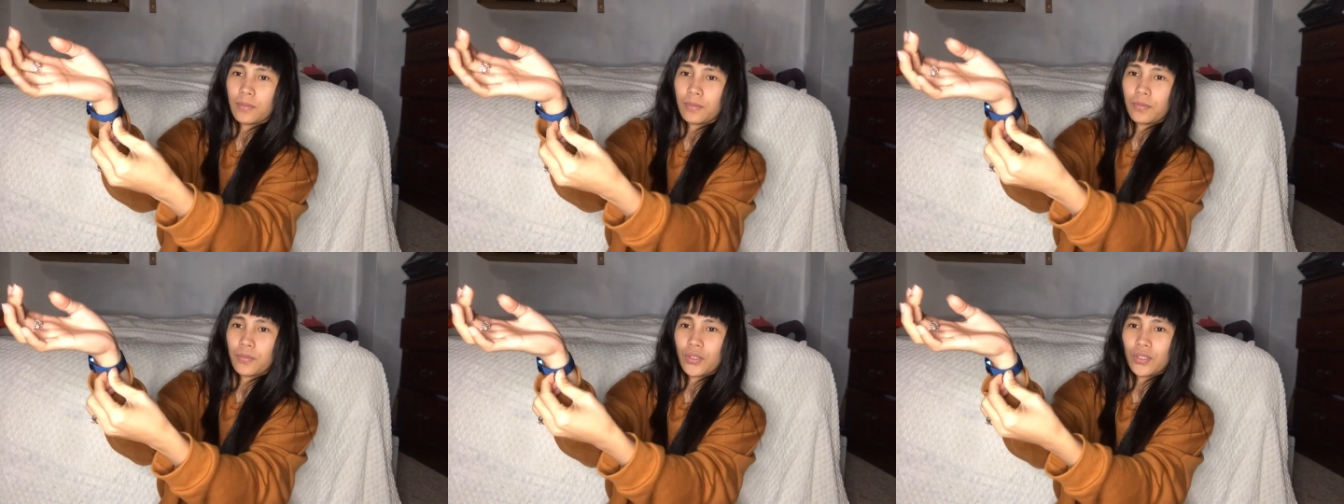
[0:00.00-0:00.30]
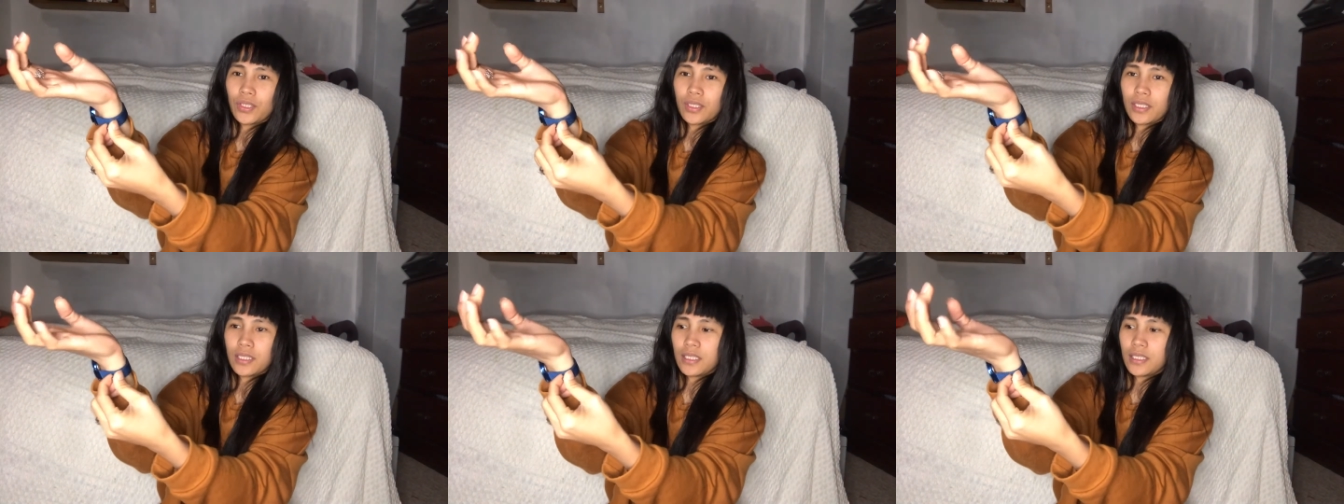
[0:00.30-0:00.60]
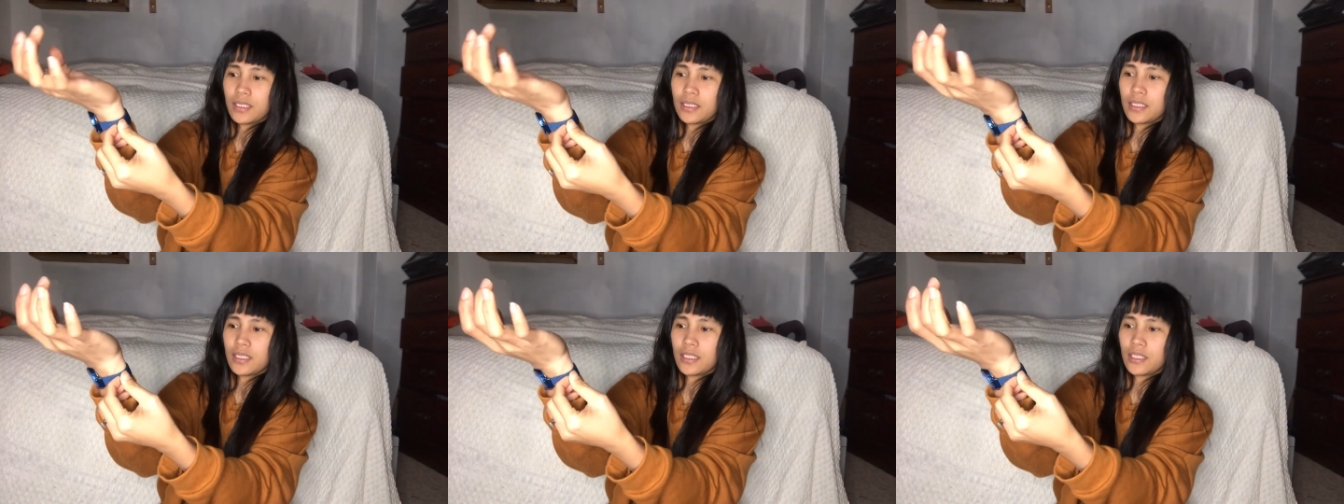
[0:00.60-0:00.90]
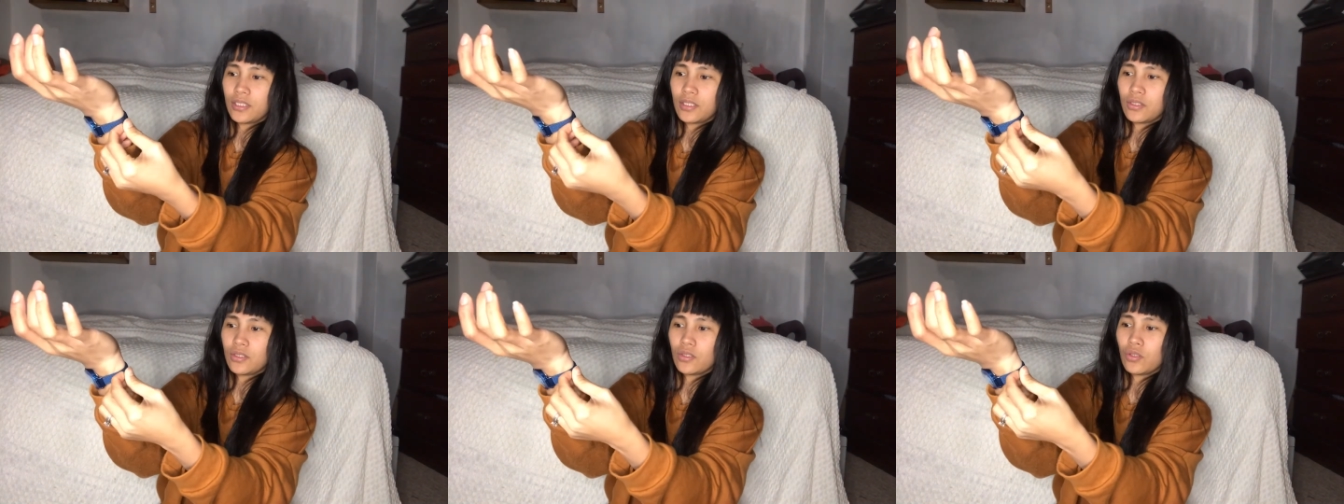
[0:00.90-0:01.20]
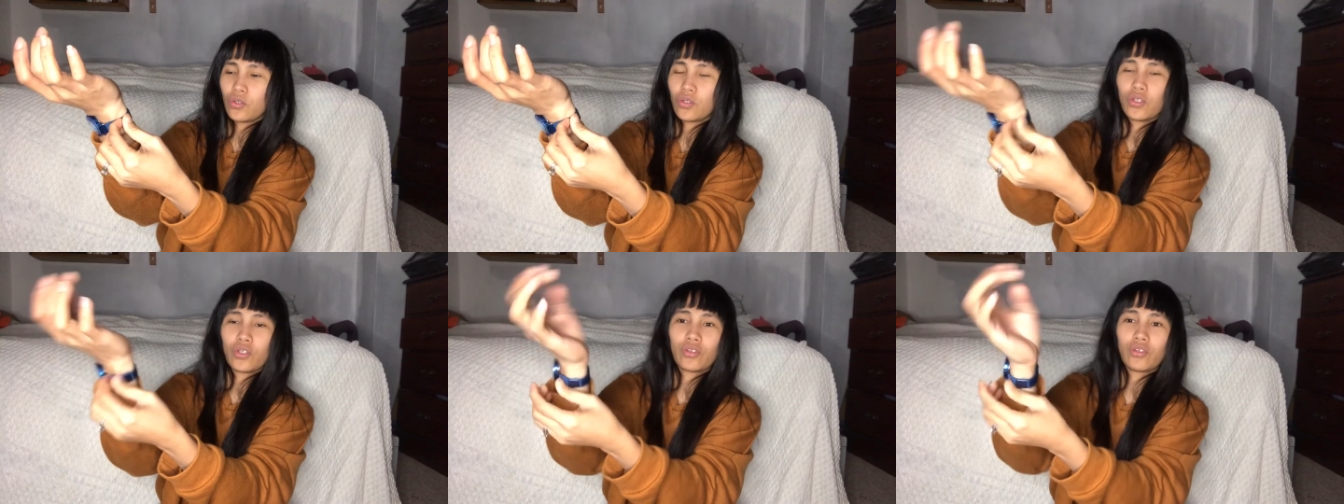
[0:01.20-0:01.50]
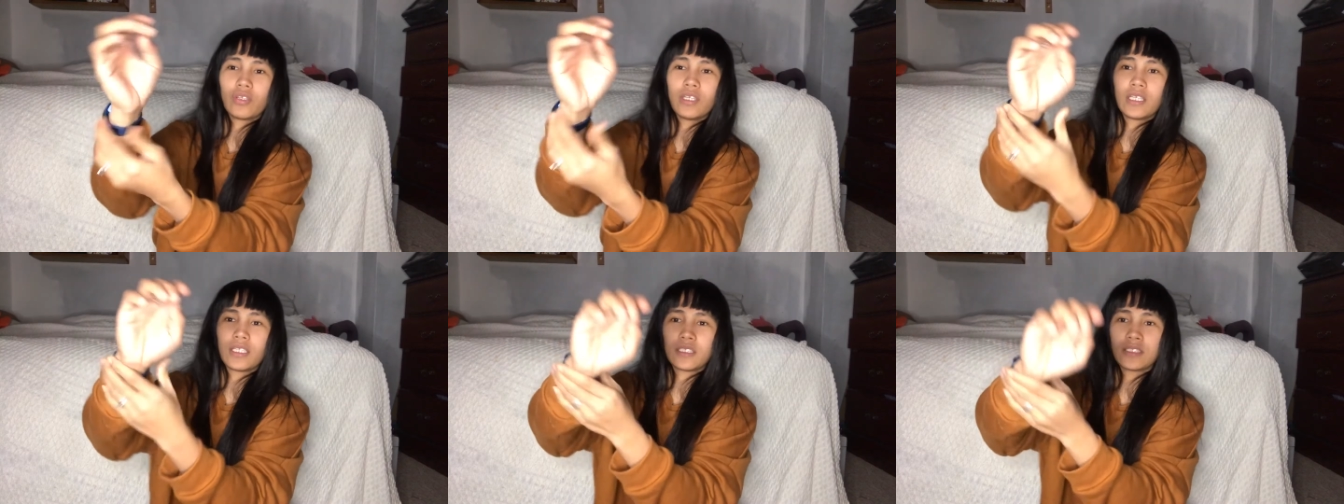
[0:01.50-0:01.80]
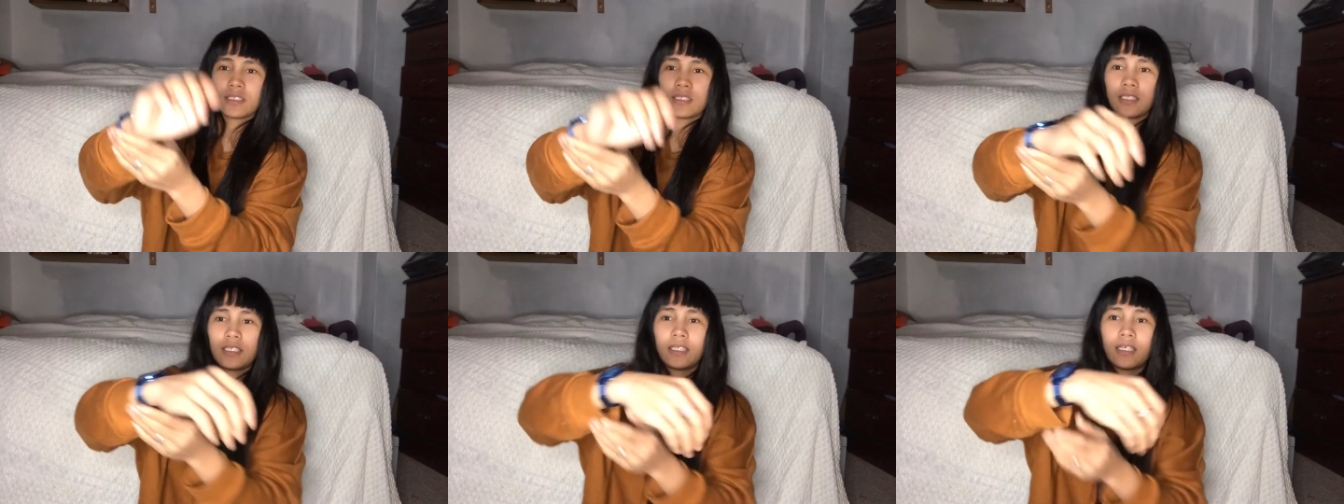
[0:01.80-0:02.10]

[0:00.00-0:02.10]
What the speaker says: put this into your wrist.